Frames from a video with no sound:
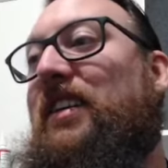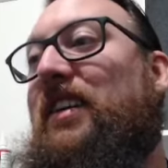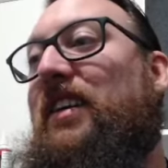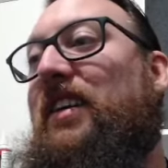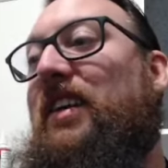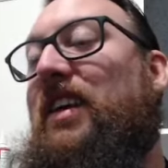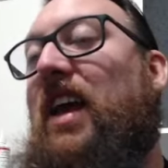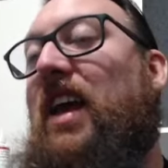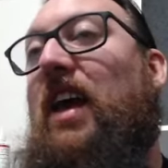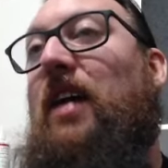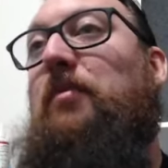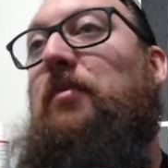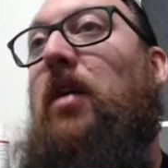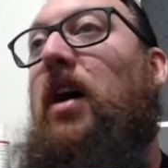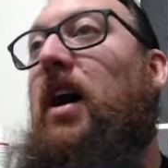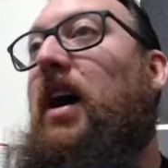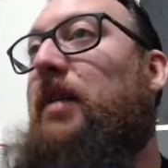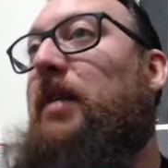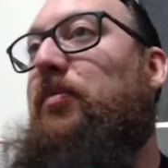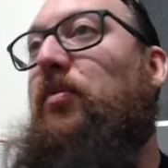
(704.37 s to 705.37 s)
Yeah,
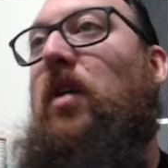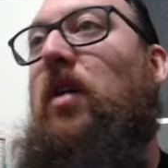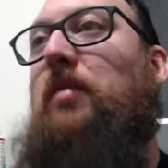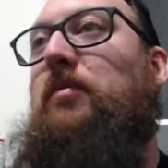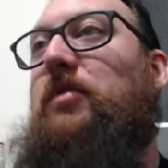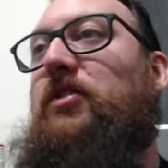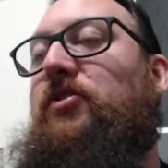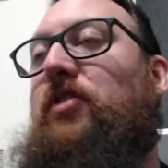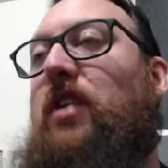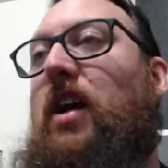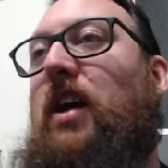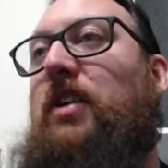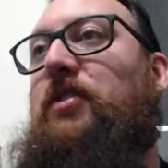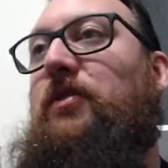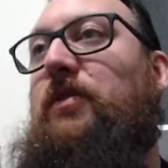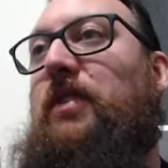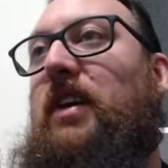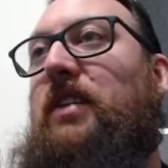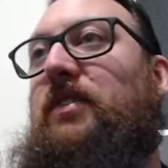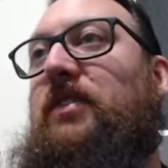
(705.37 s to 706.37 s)
my primary strategy
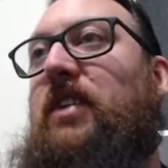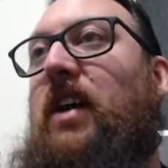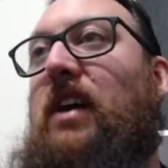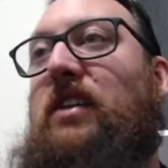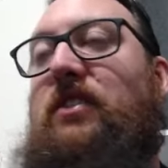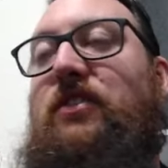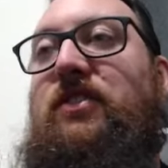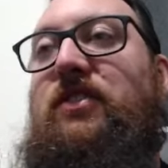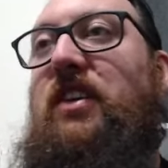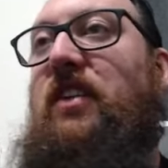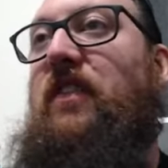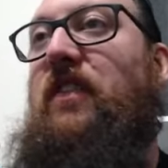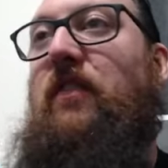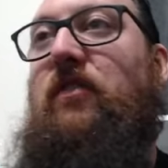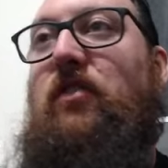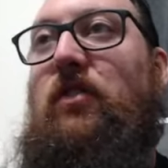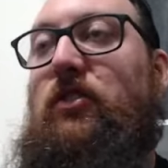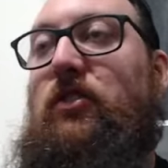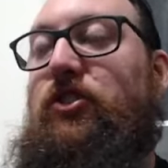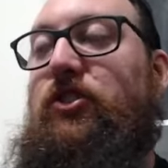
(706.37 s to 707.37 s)
with these guys is to give
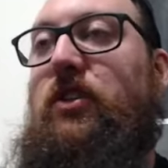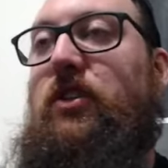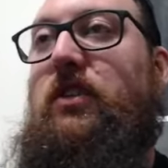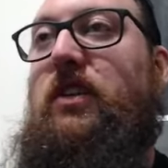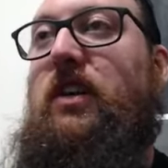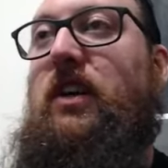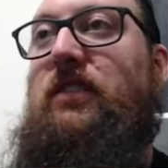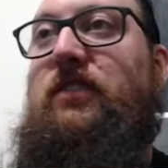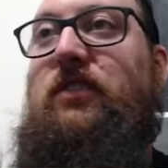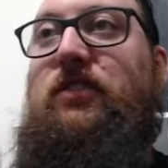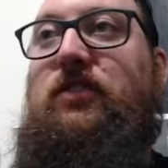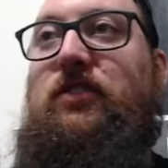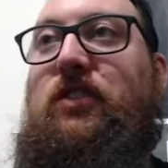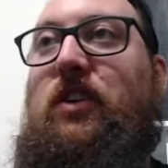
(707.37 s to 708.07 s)
everyone shotguns and just go to